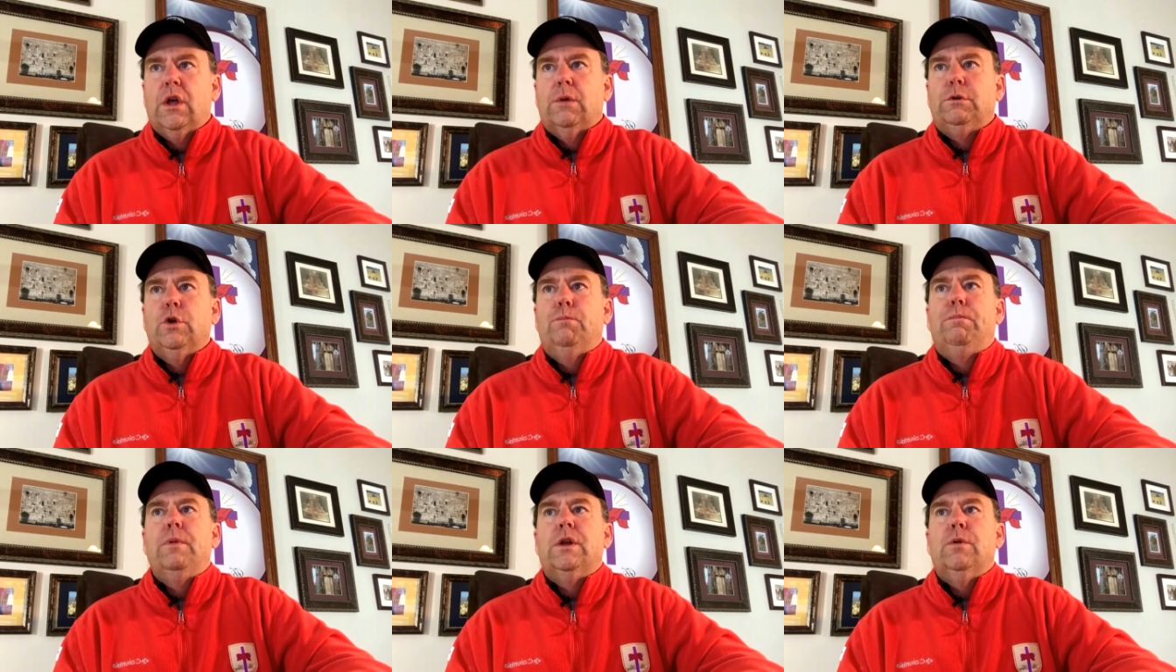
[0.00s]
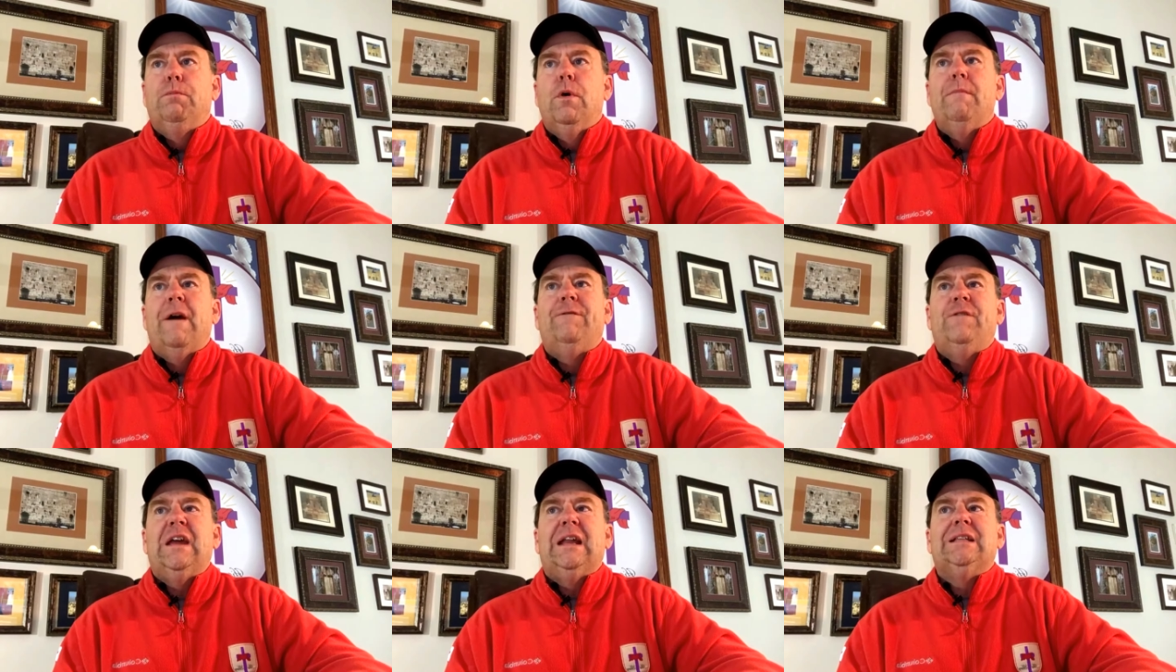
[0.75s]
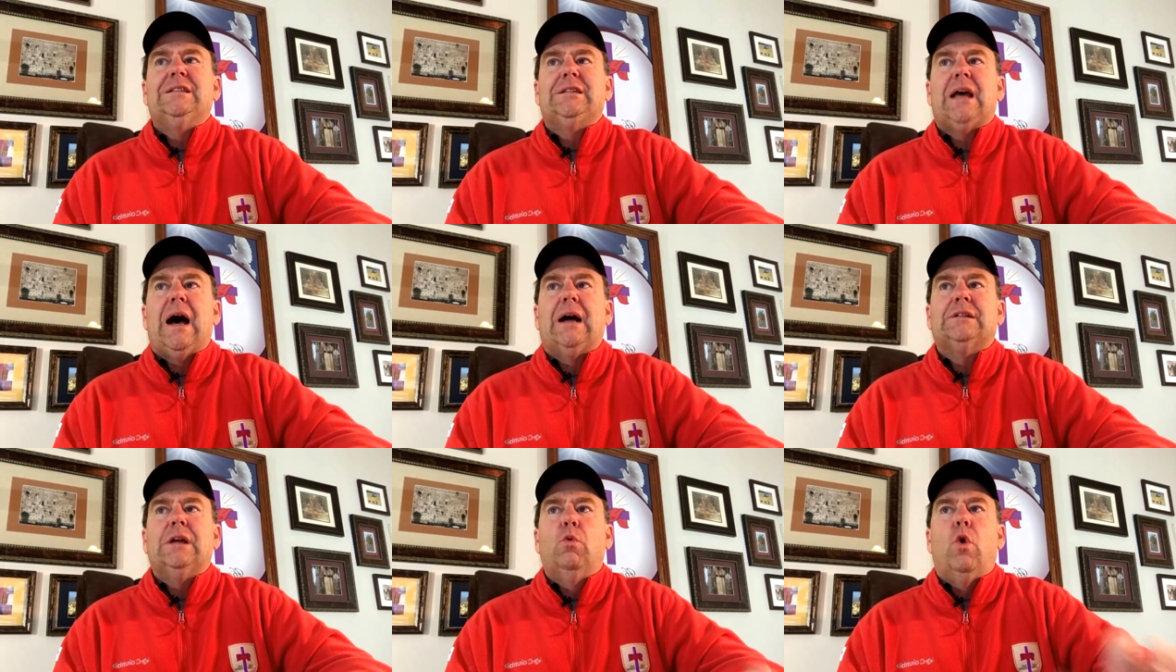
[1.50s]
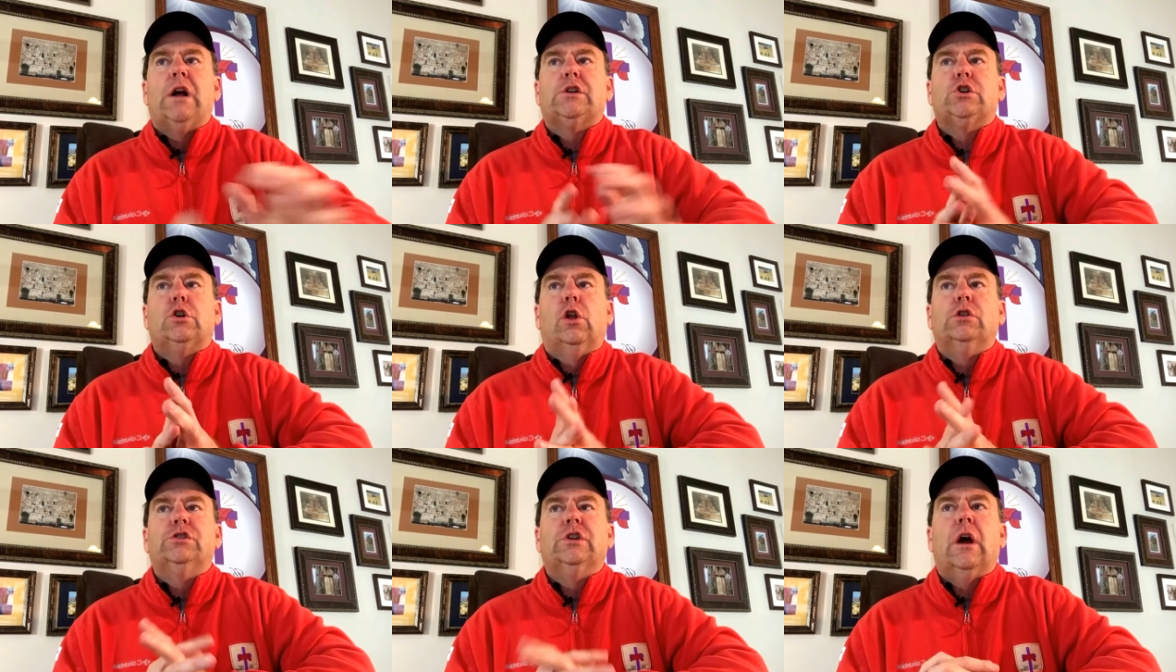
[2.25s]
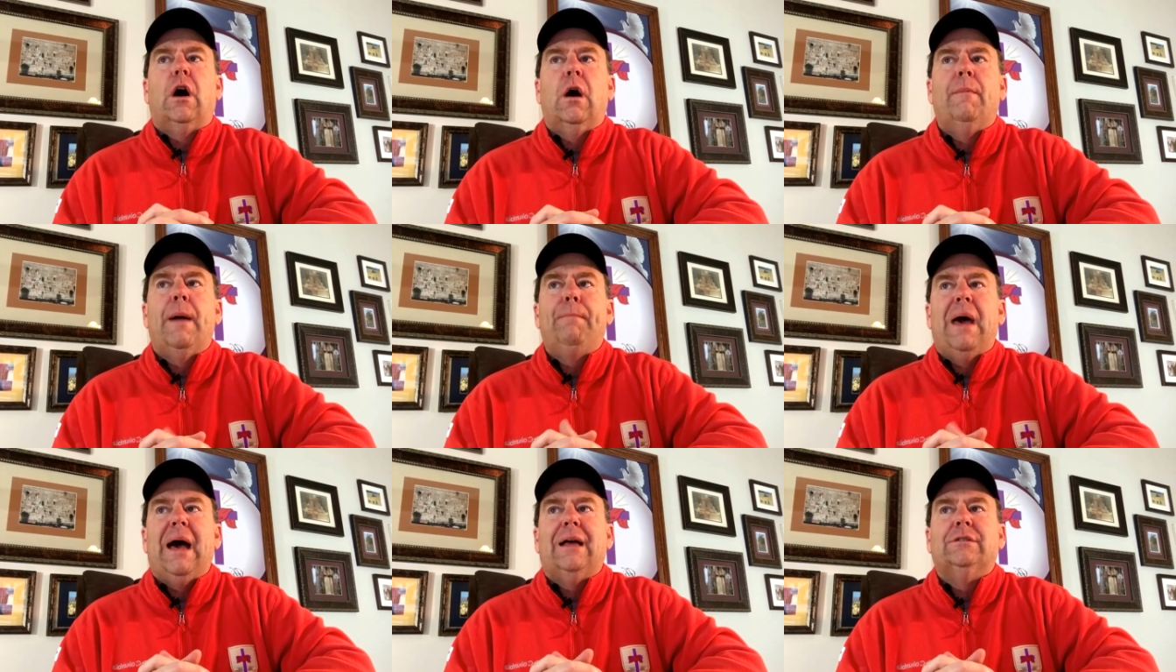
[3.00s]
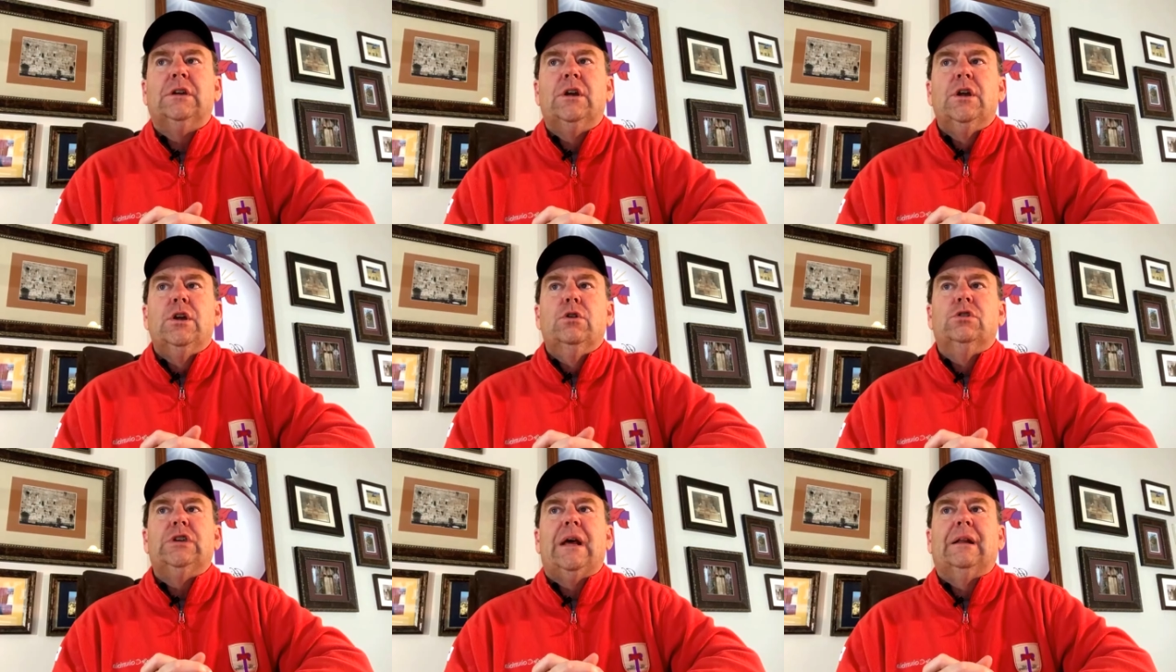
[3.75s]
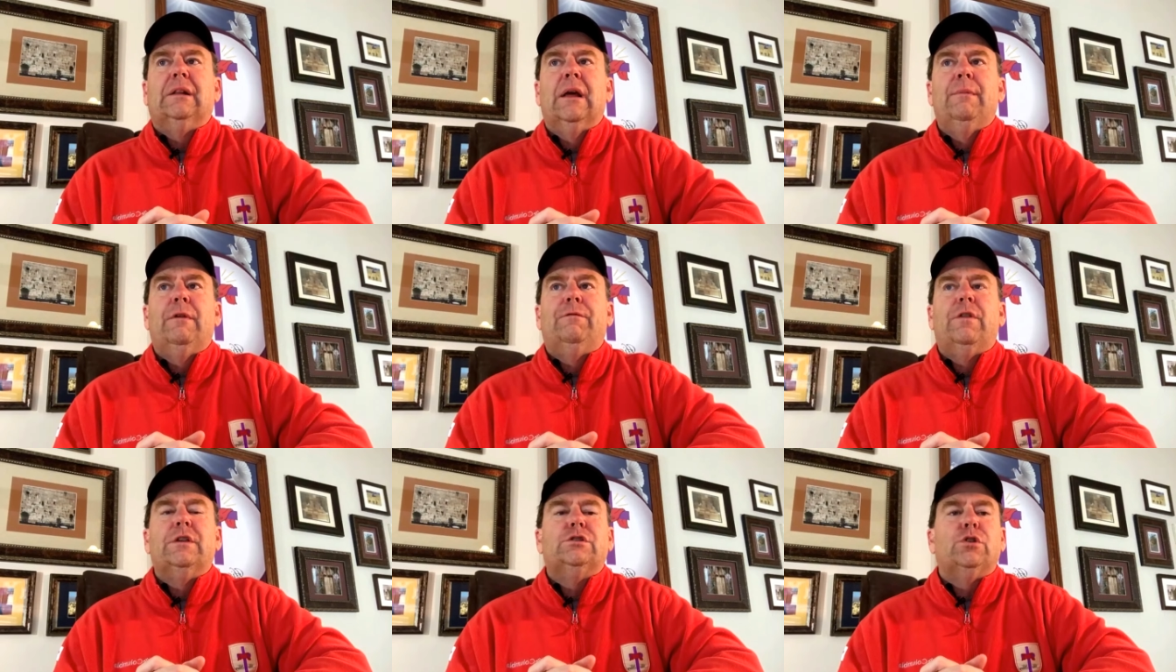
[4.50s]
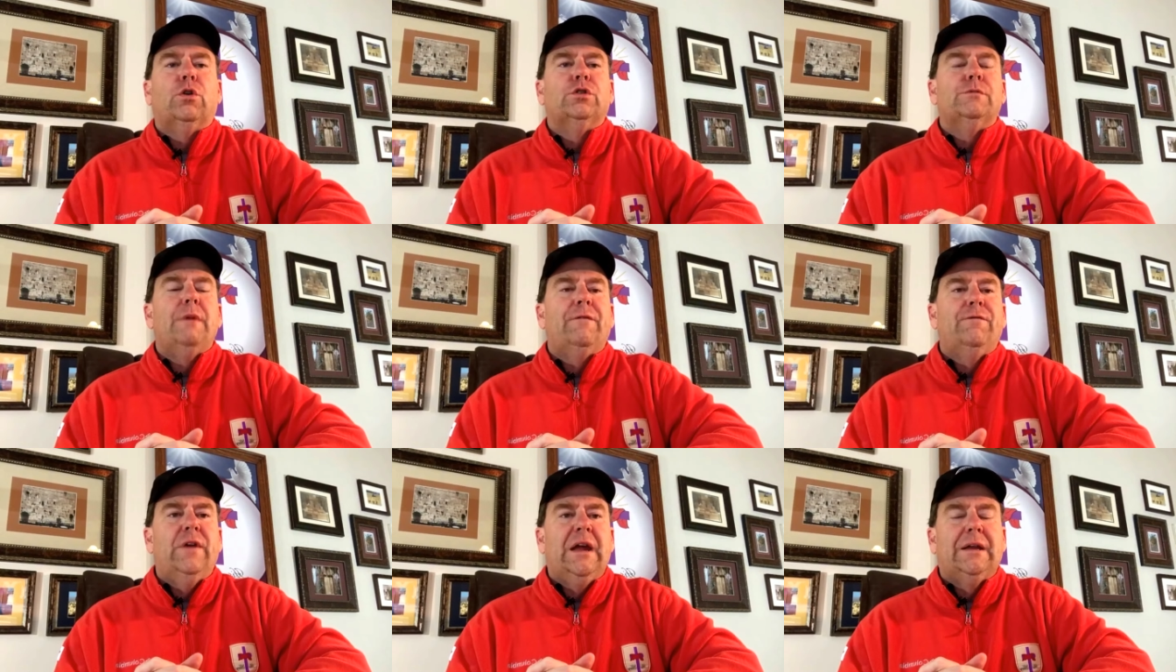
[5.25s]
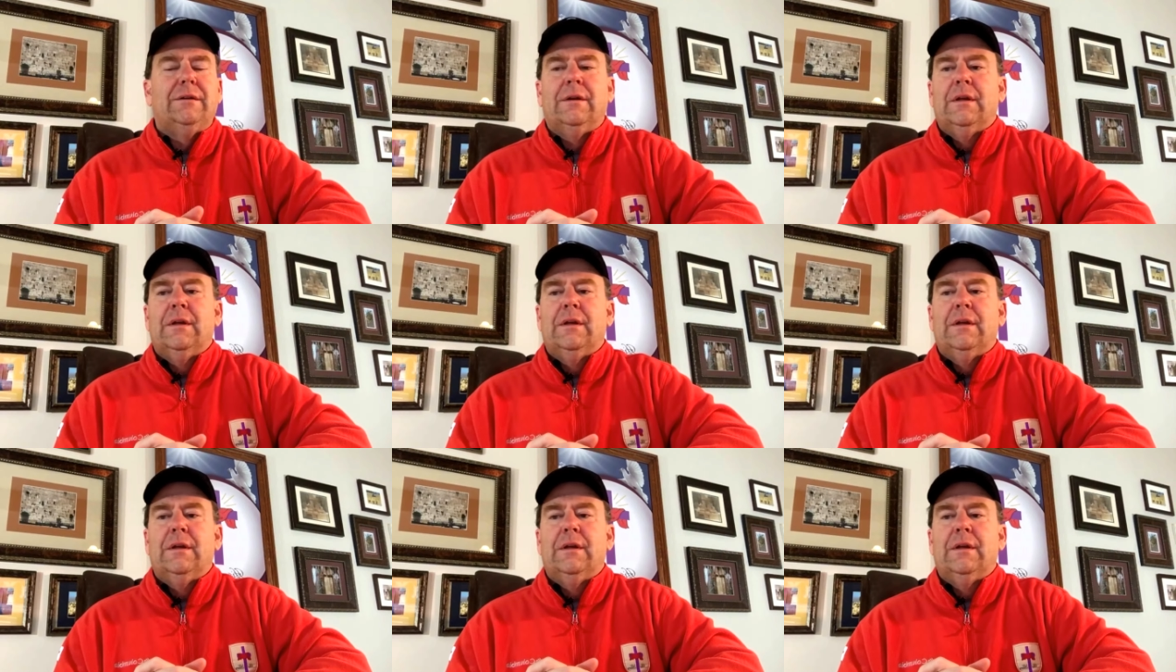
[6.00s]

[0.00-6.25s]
You, you put my feet in stocks and watch closely all my paths. You set a limit for the soles of my feet.